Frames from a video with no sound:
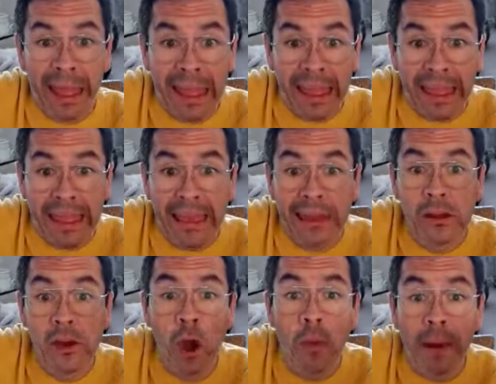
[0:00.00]
Hey,
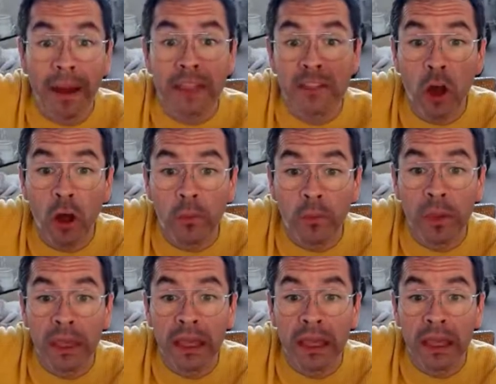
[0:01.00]
nobody told
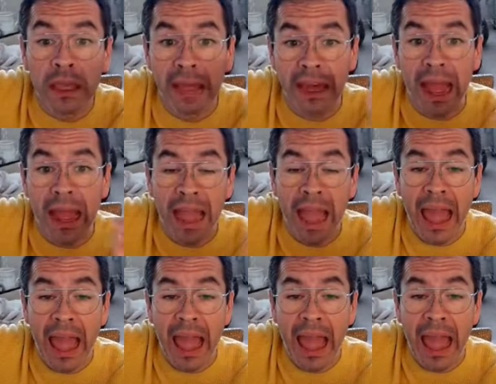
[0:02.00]
me that I
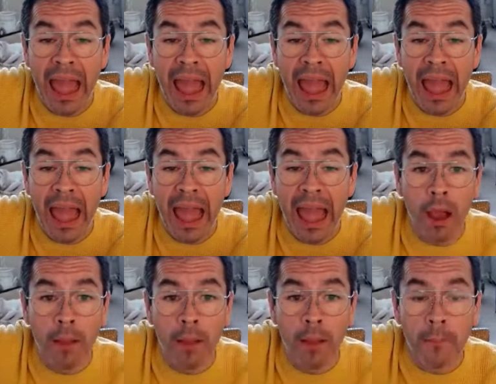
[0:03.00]
hit it
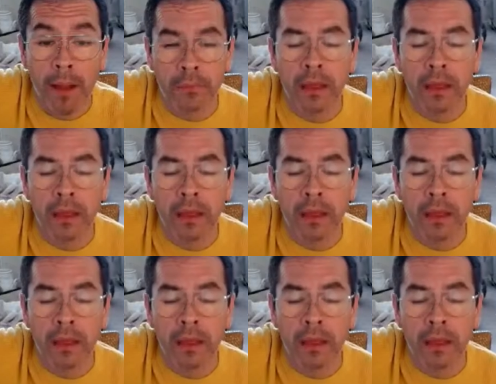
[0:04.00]
rock.